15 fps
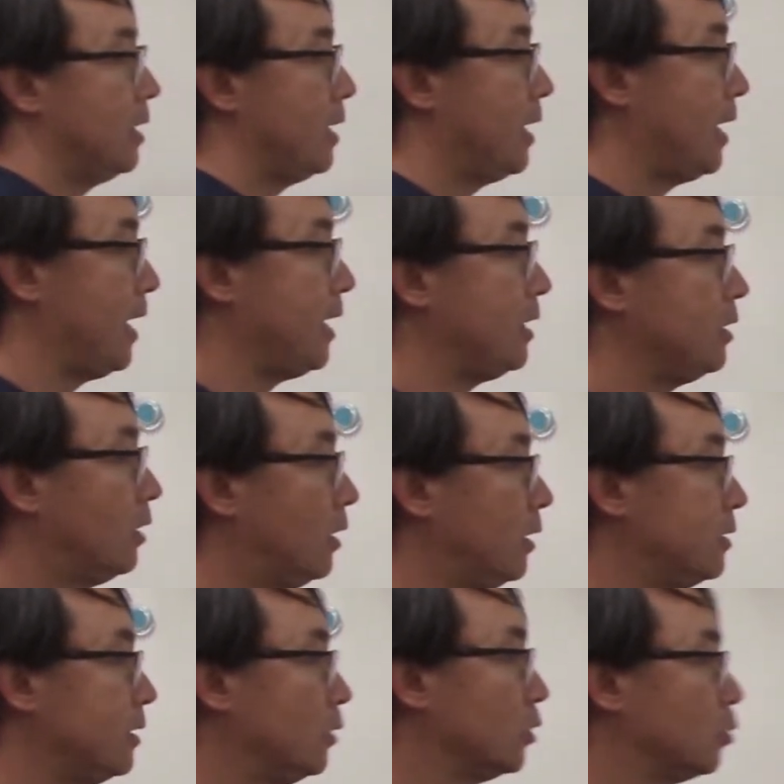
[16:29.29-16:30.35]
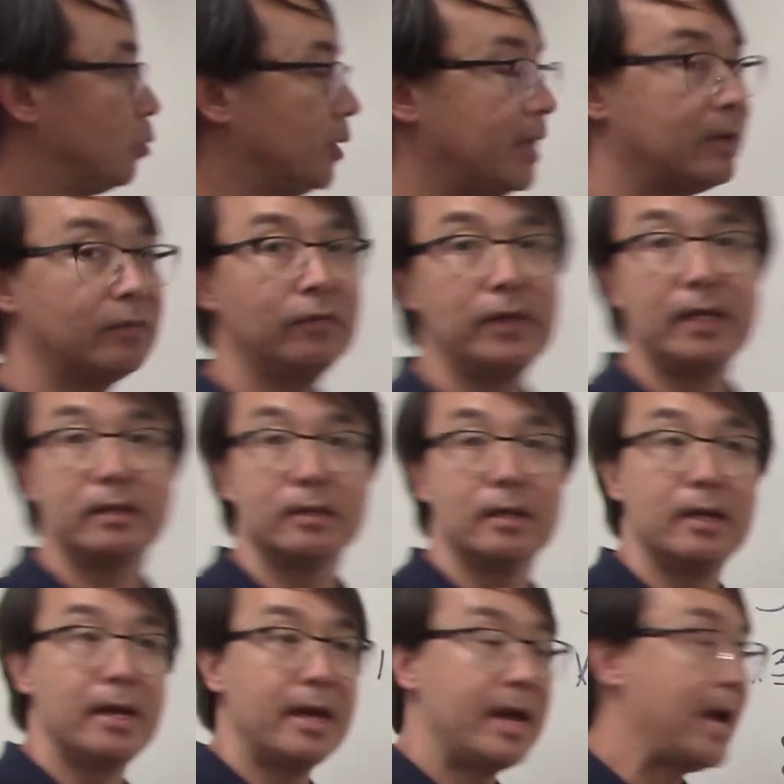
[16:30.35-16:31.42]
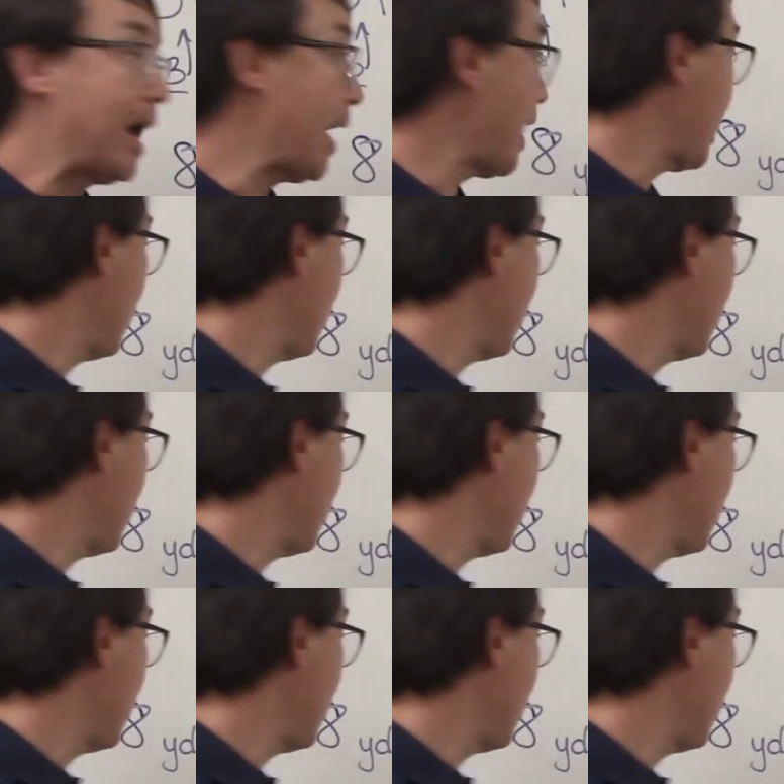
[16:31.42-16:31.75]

8 yards equals blank feet. How